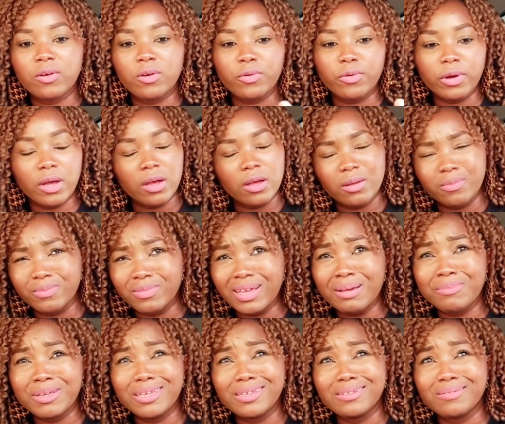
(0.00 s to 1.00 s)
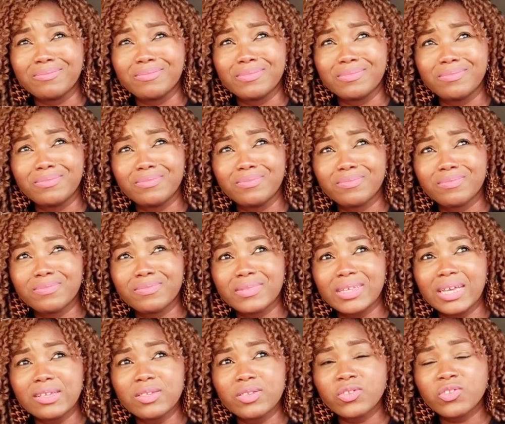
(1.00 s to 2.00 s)
I mean,
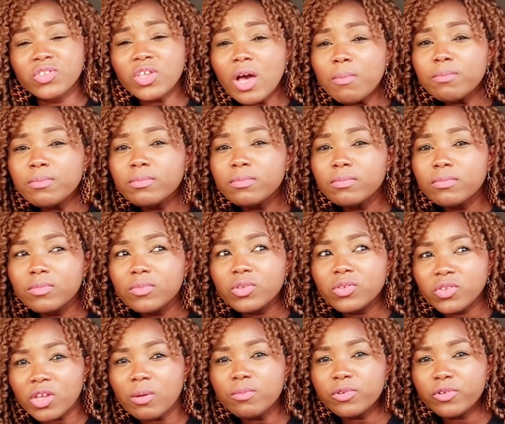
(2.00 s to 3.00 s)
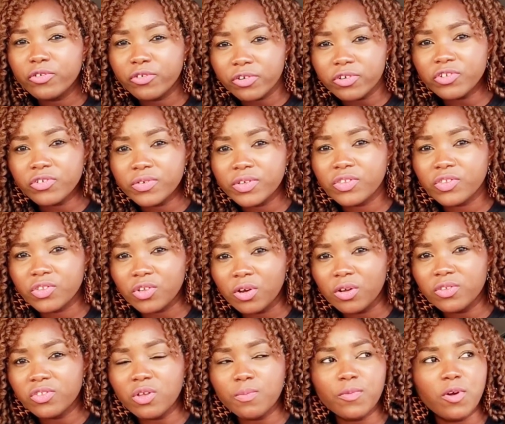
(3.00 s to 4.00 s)
some grocery
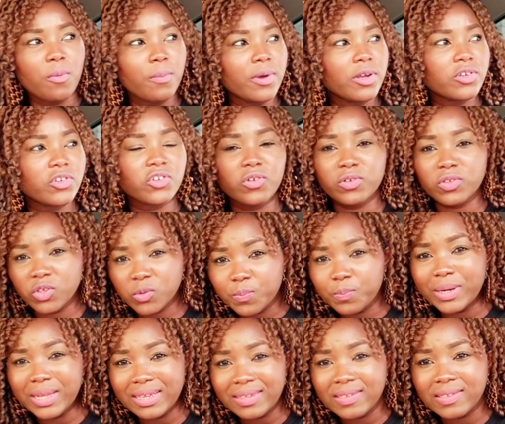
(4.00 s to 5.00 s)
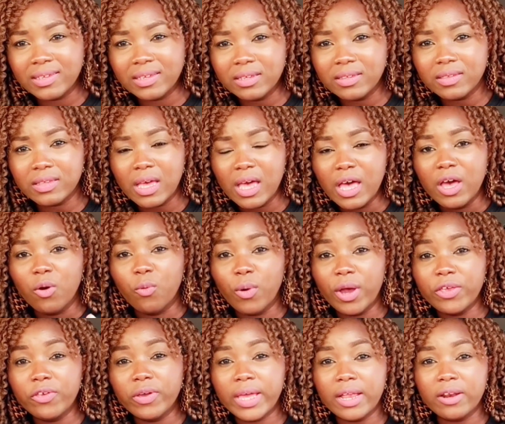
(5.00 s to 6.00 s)
stores, some commercial places where
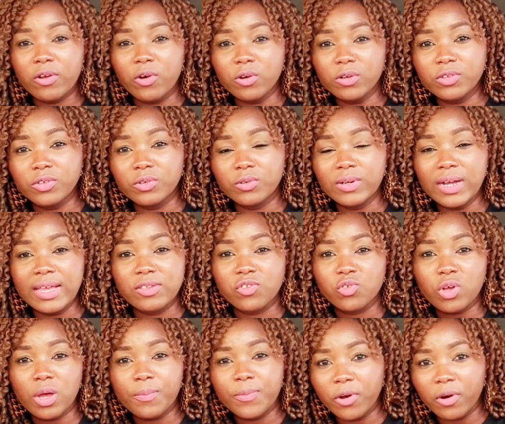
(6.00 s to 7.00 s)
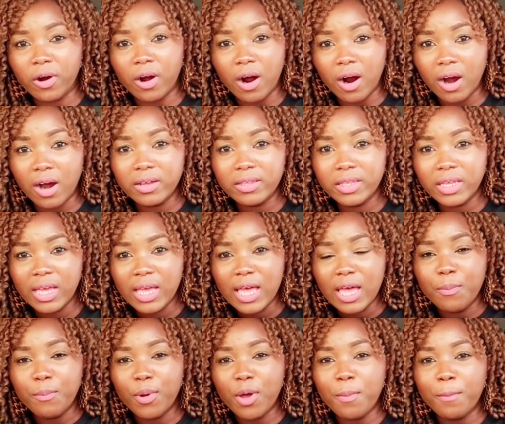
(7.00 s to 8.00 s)
you can go to and swipe your card,
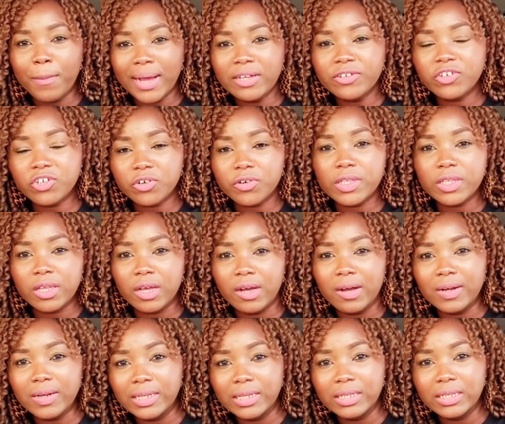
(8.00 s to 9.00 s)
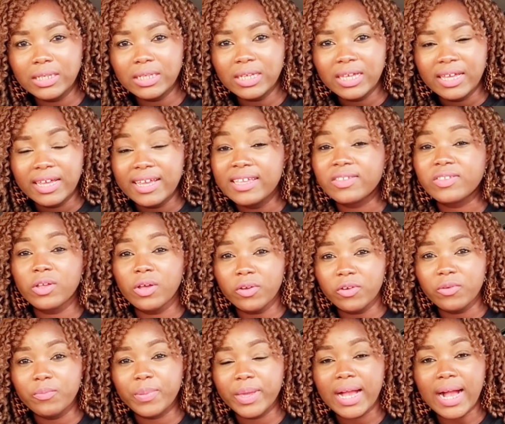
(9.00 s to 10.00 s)
but majoritarily it's
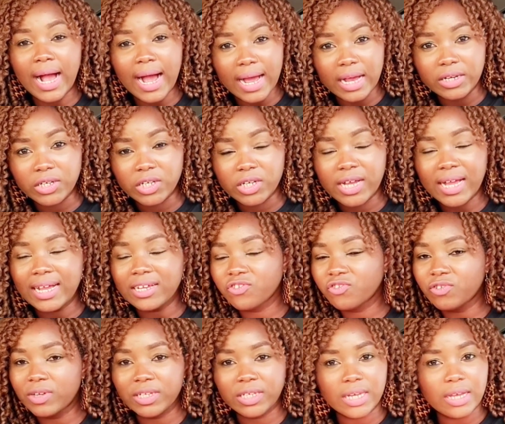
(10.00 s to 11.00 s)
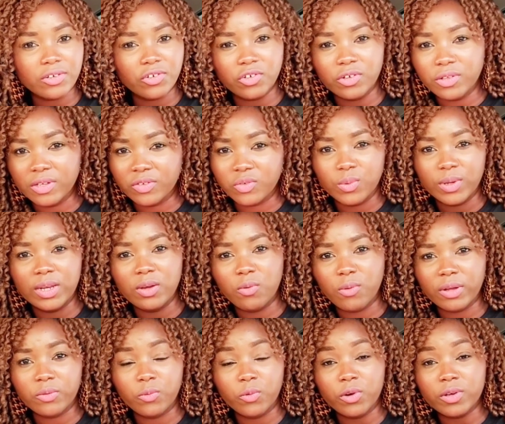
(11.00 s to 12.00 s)
gonna be cash. Cash transaction is really
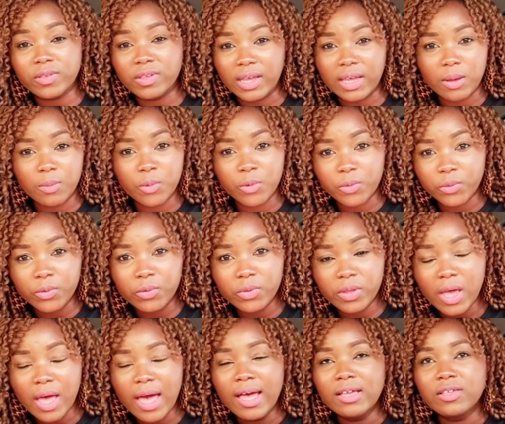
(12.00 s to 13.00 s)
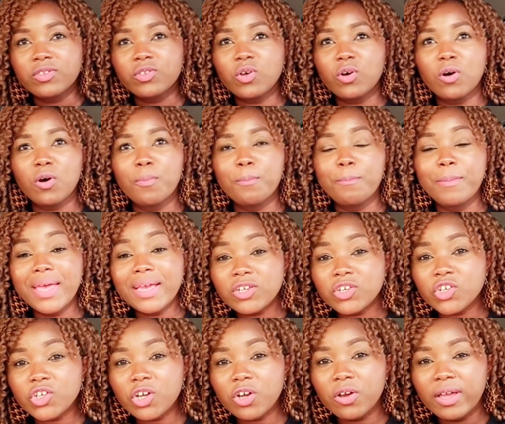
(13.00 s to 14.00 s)
what works in Cameroon. So make
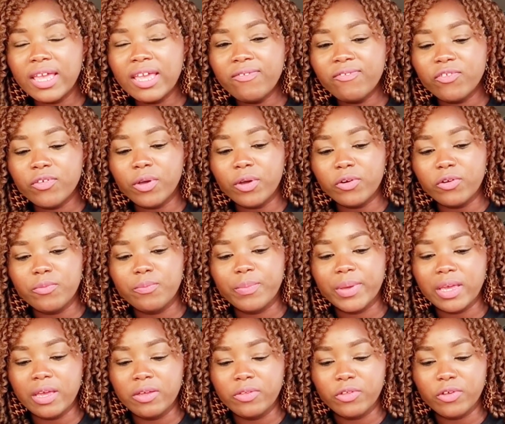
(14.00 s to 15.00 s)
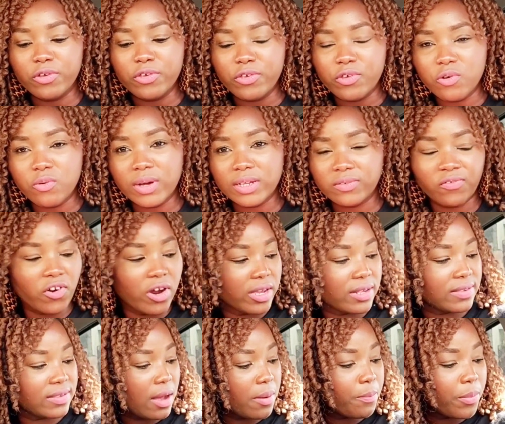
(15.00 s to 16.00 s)
sure, if you're gonna be in the US, for
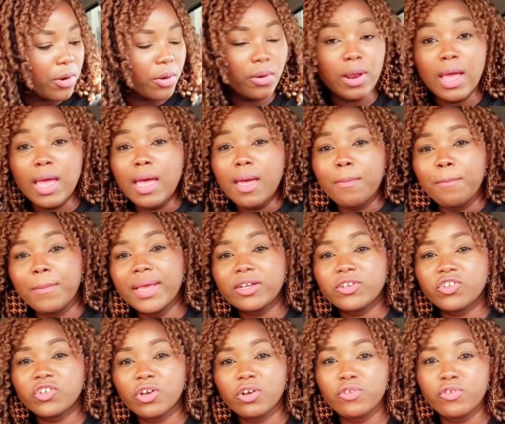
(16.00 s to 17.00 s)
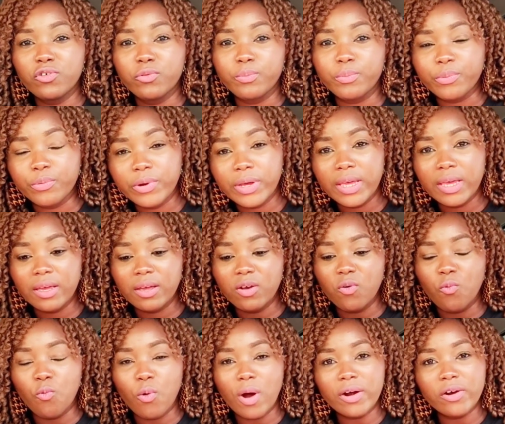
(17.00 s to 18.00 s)
example, make sure you bring
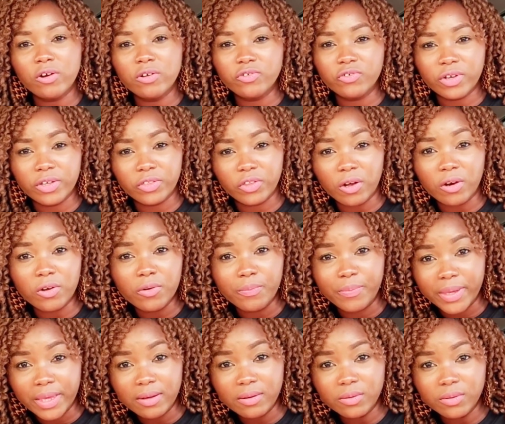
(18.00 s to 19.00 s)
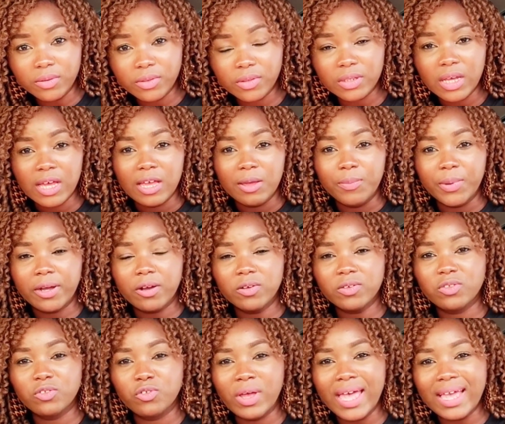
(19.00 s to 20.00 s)
$100 bills,
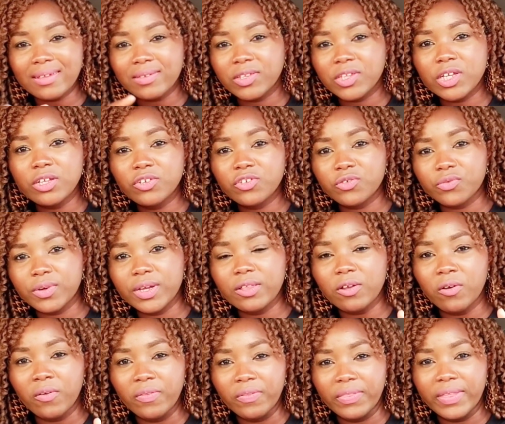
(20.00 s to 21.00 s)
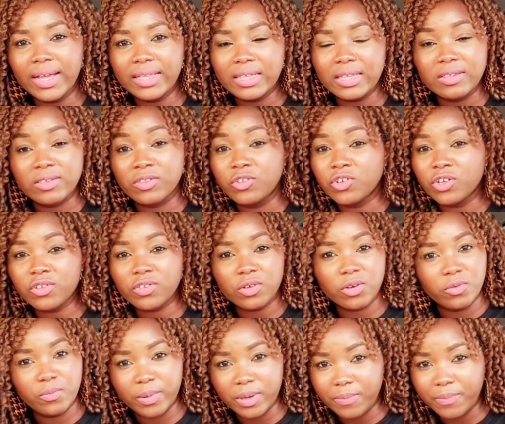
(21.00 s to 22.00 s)
because the exchange rate on that is just
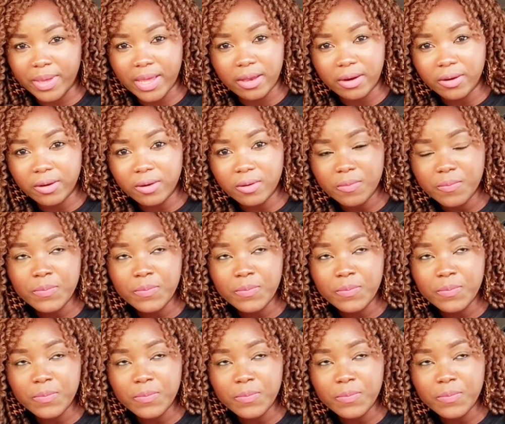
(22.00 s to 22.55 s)
gonna be better.